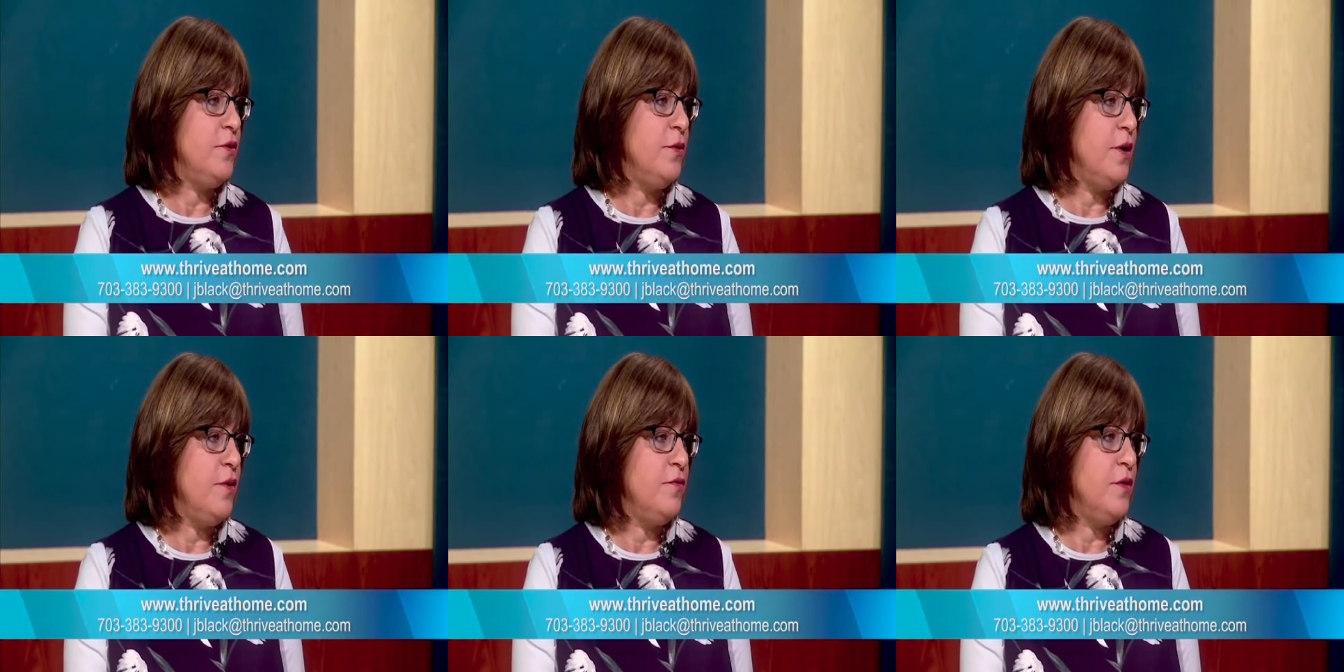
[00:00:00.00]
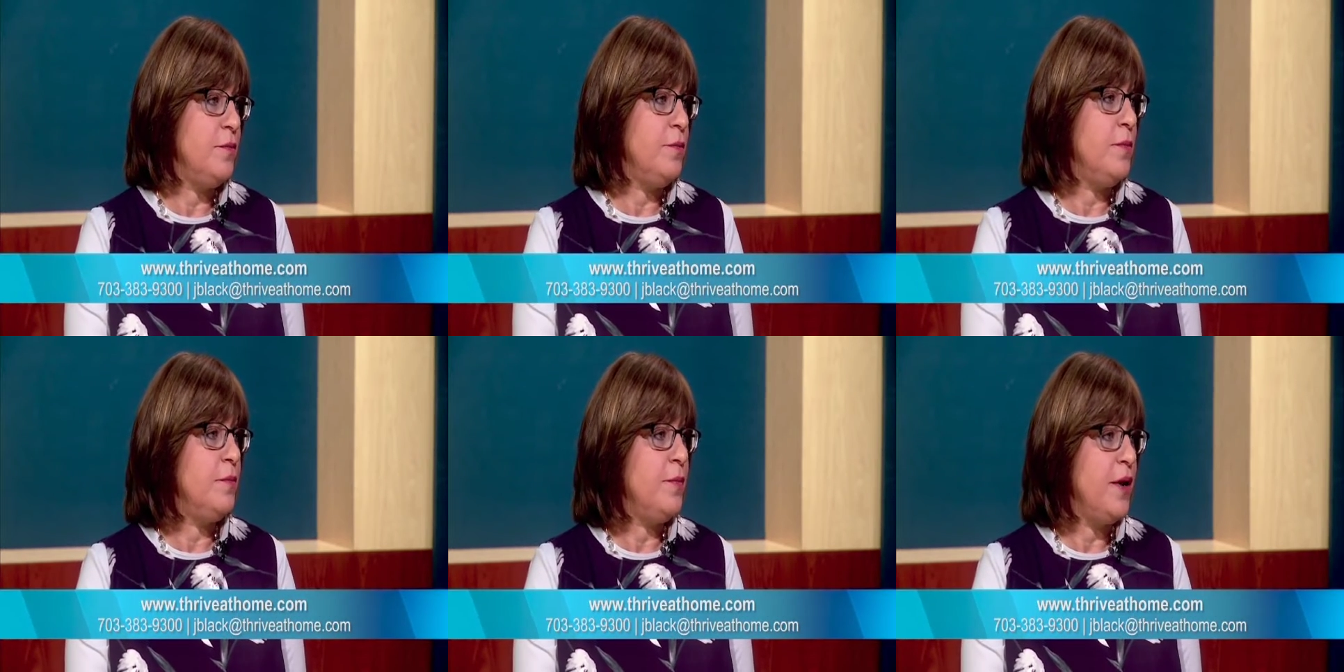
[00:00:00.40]
You have the
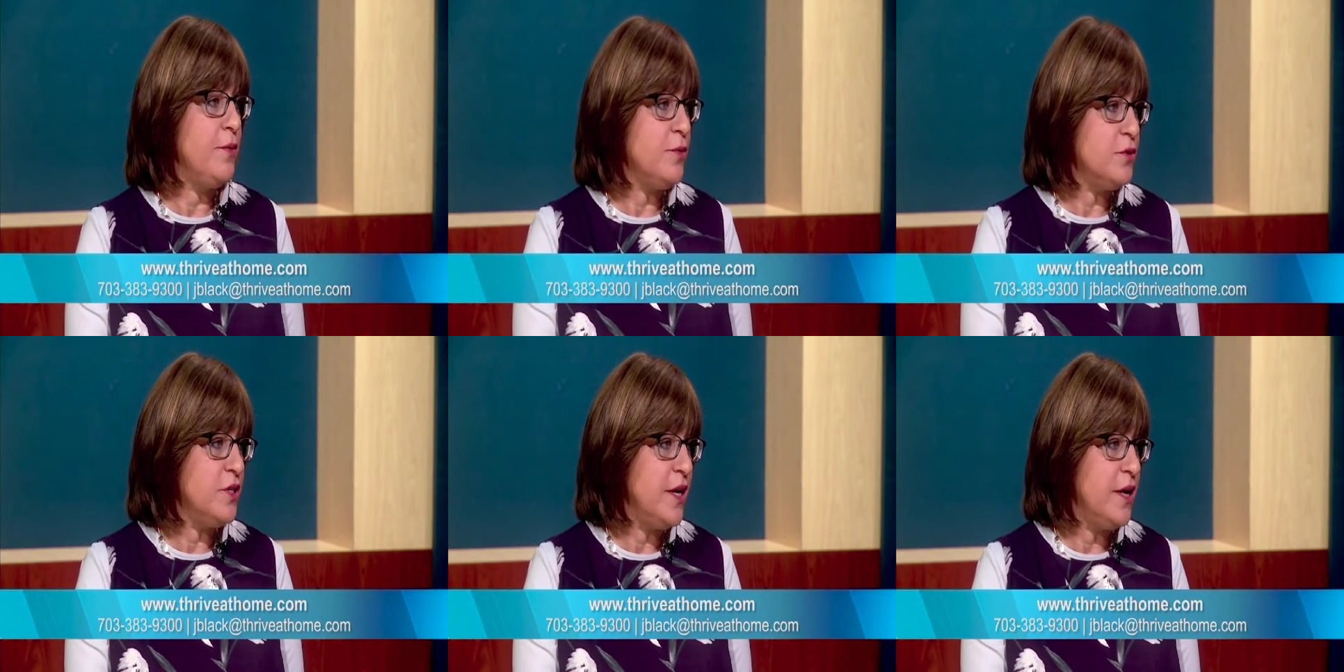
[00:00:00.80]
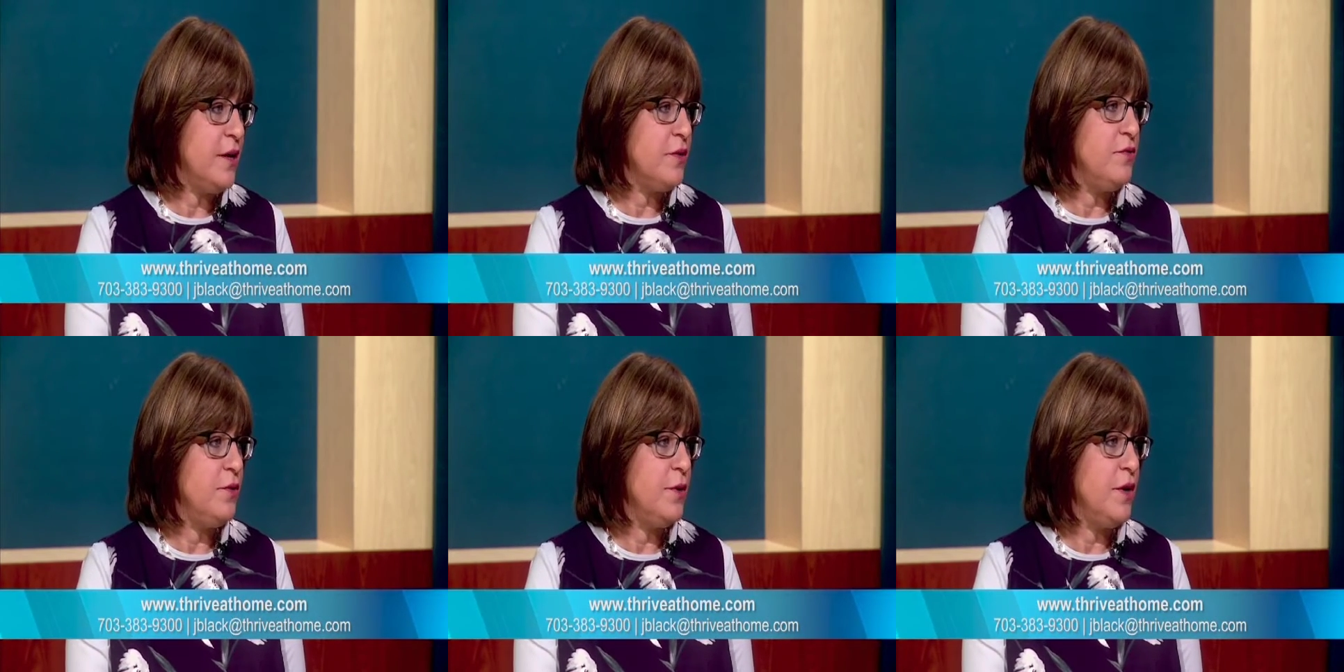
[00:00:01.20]
payroll
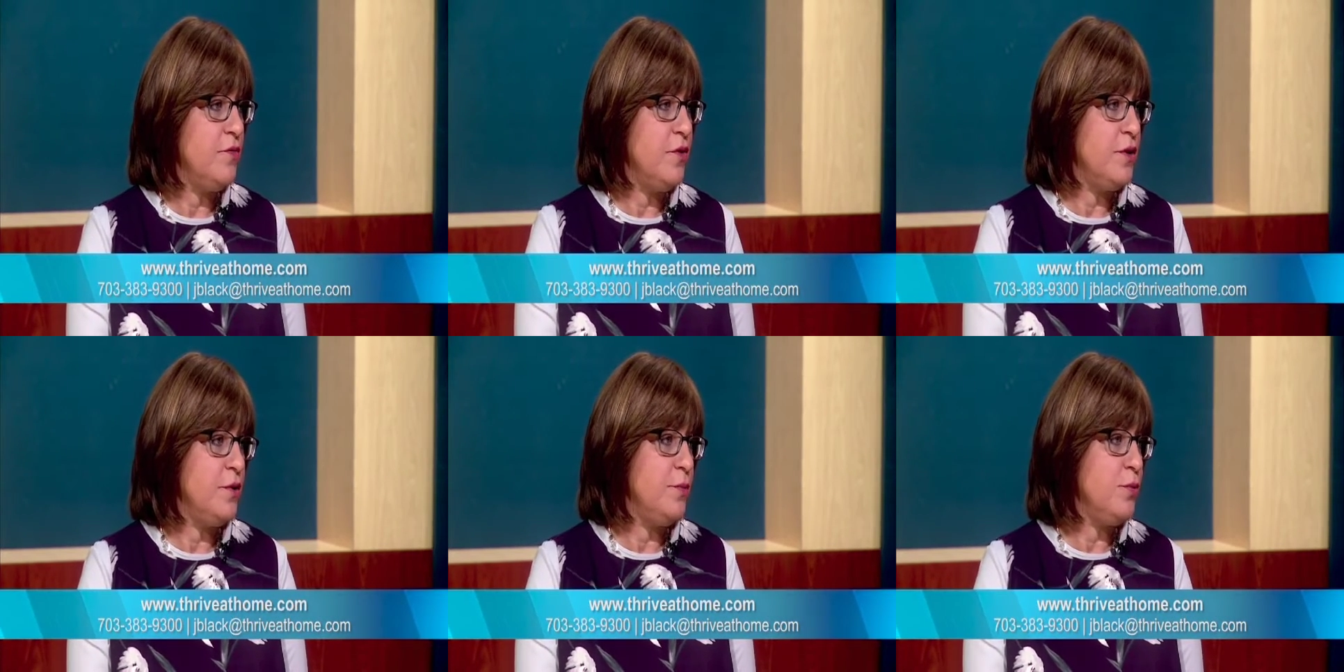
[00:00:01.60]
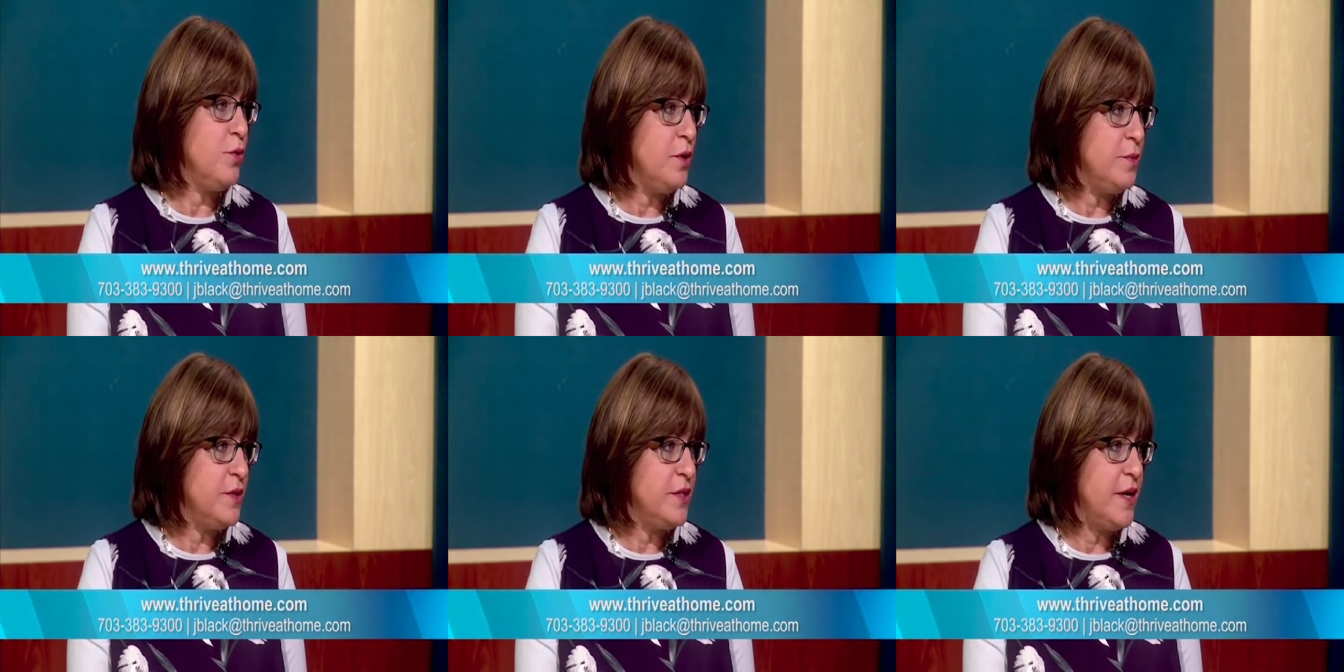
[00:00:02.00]
tax, you have
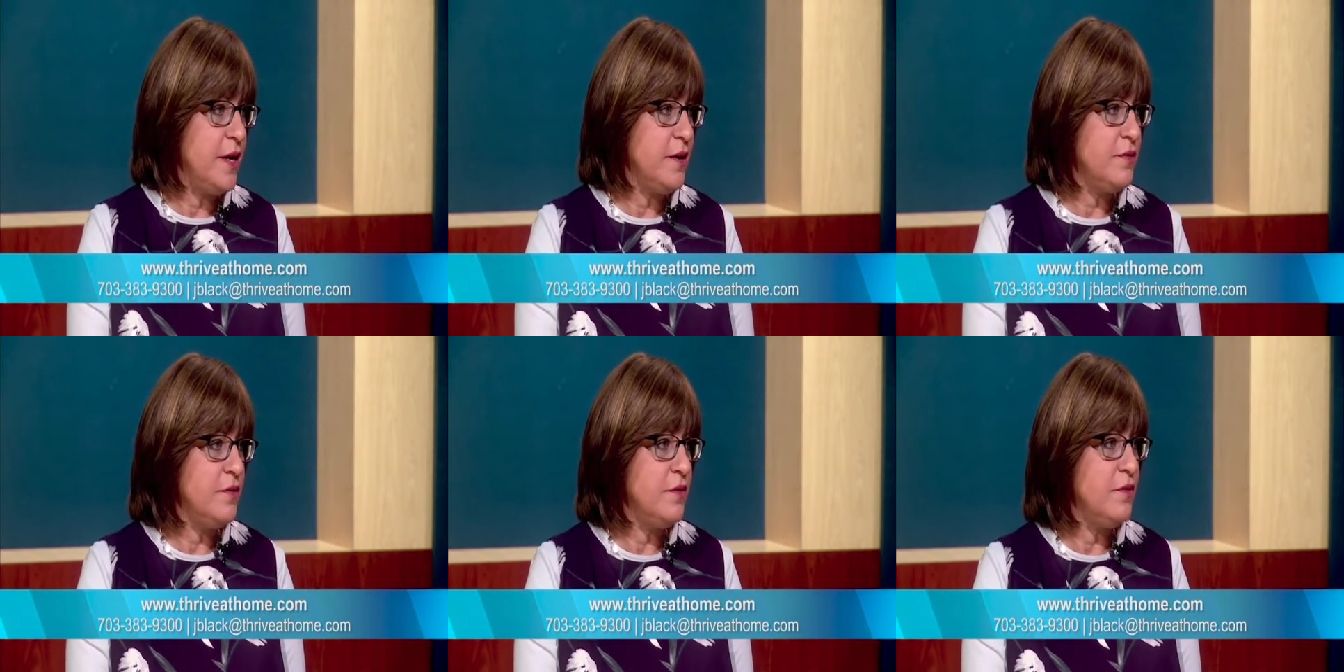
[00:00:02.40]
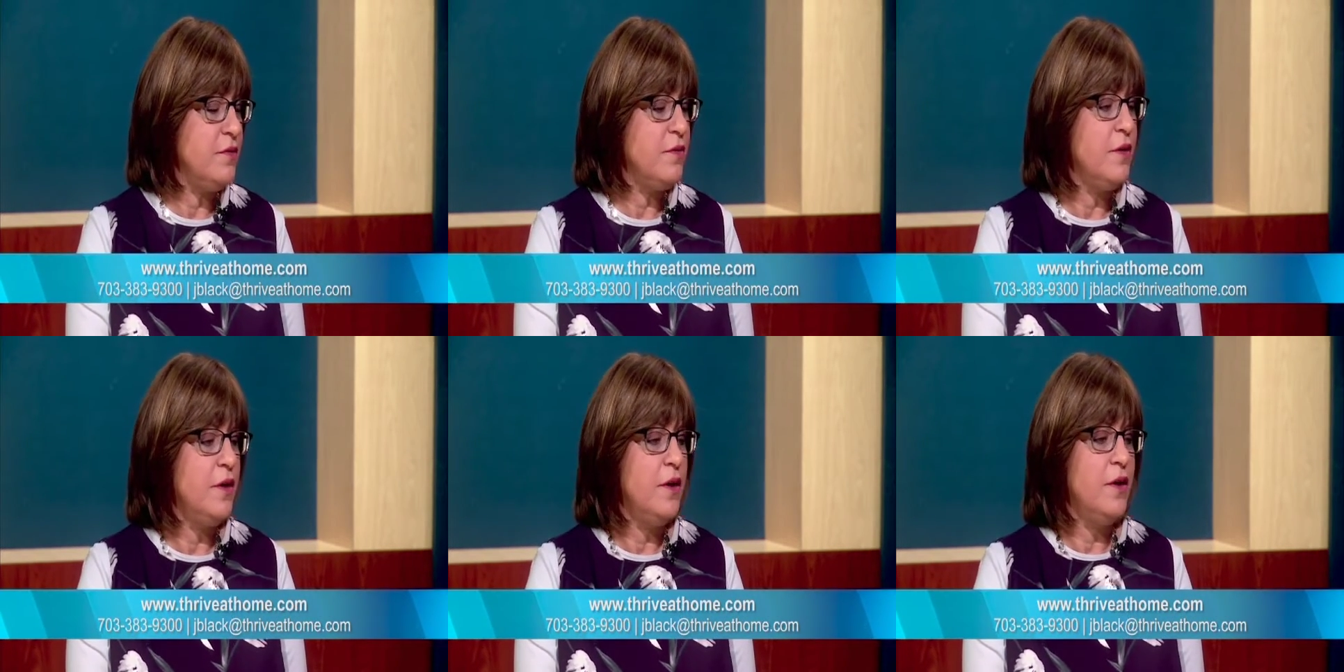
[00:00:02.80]
unemployment
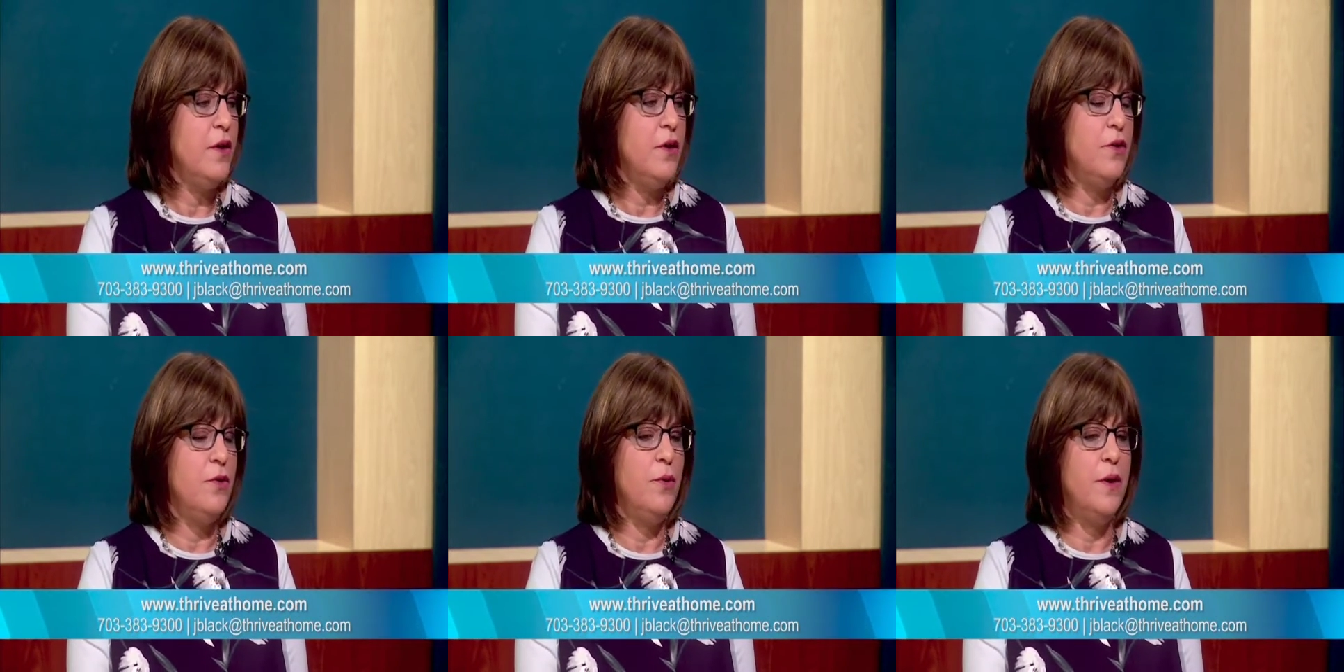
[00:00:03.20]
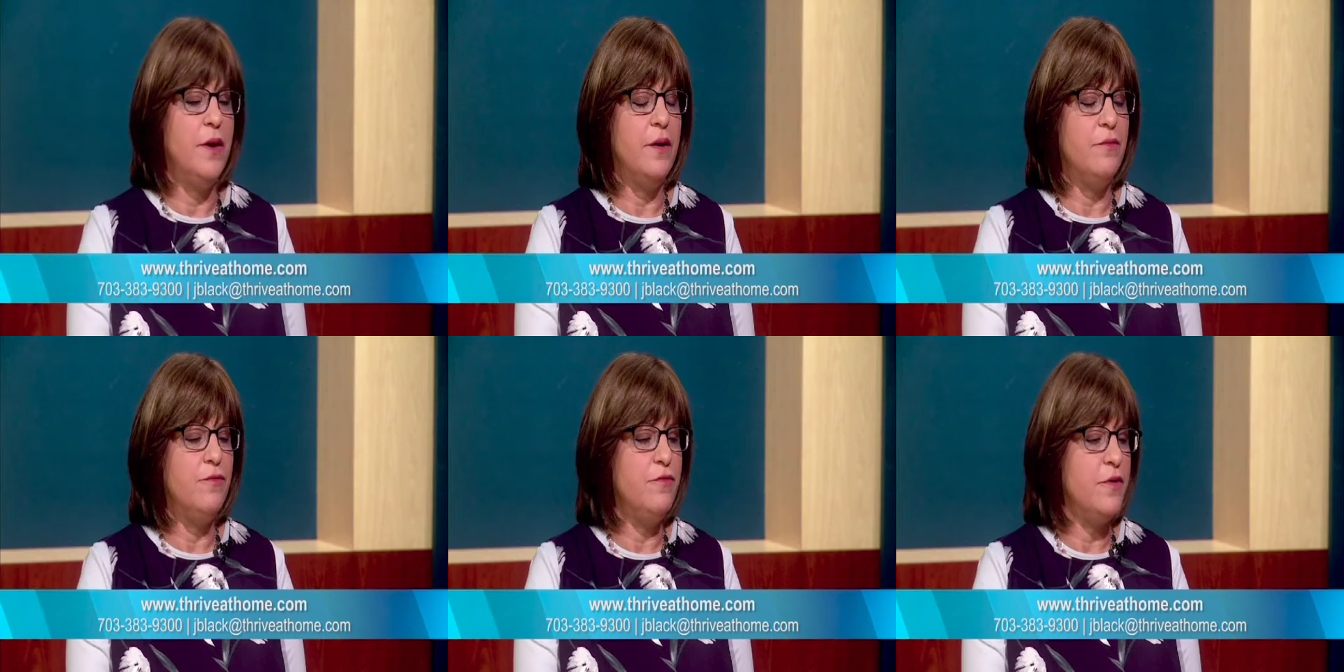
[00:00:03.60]
taxes, you
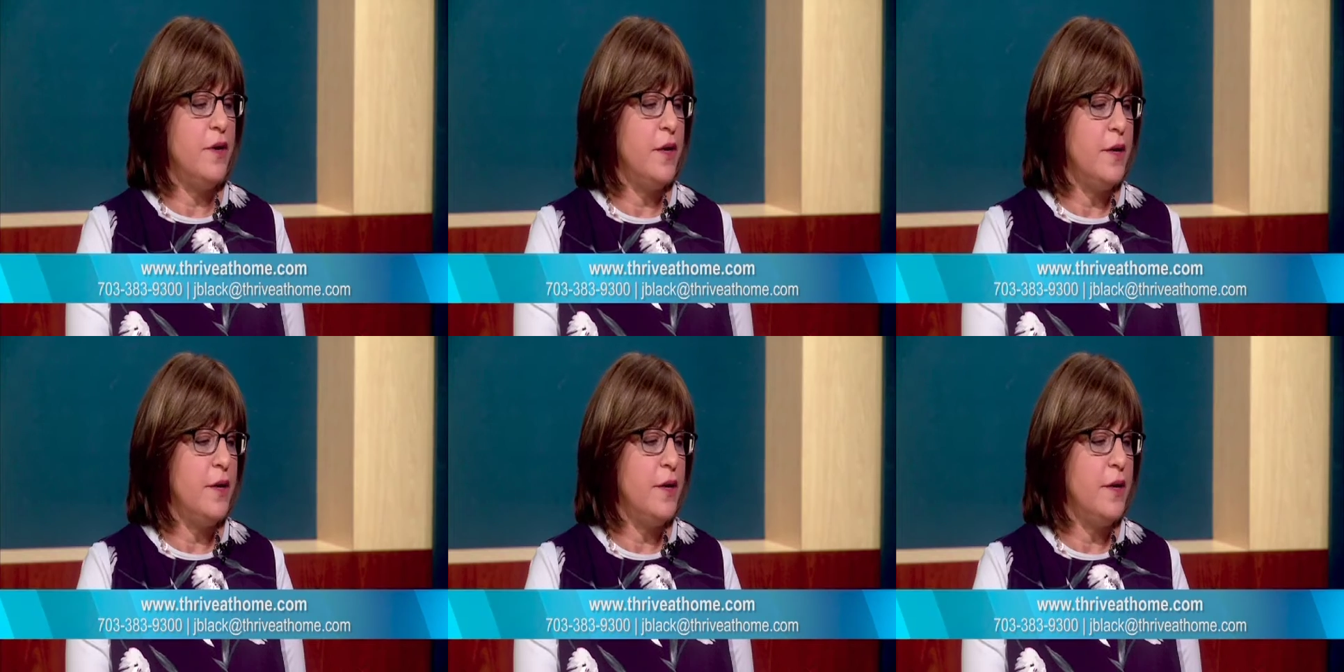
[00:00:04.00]
have